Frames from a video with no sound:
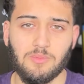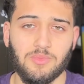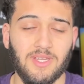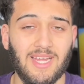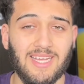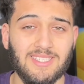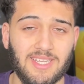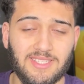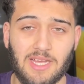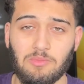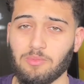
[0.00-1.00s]
But then as the
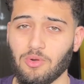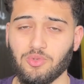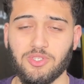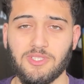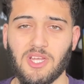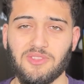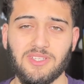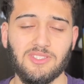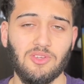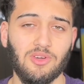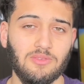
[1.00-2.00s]
exam approaches, I'll
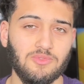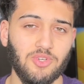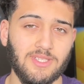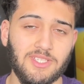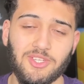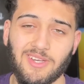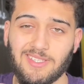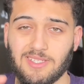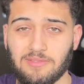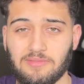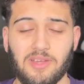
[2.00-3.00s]
then start transitioning
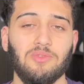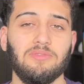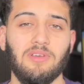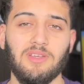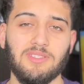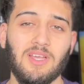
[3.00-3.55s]
into the final phase,